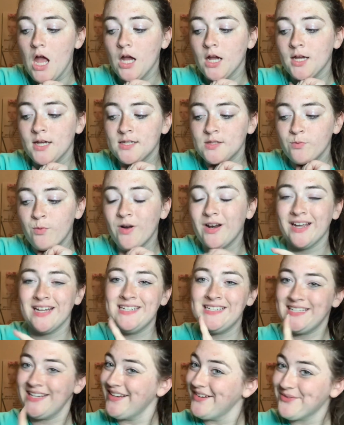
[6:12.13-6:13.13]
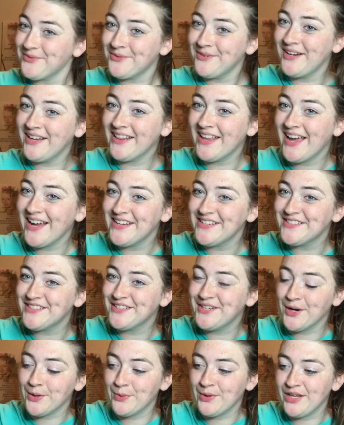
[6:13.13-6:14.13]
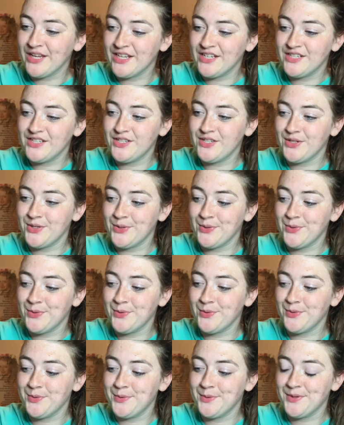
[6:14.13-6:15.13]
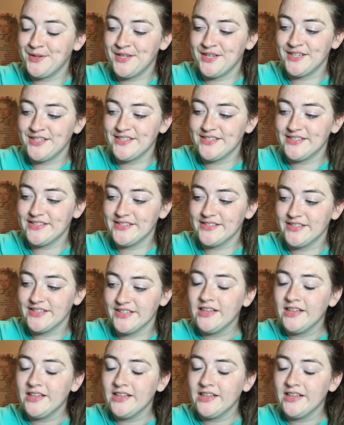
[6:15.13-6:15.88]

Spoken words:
Because what I didn't realize going into this,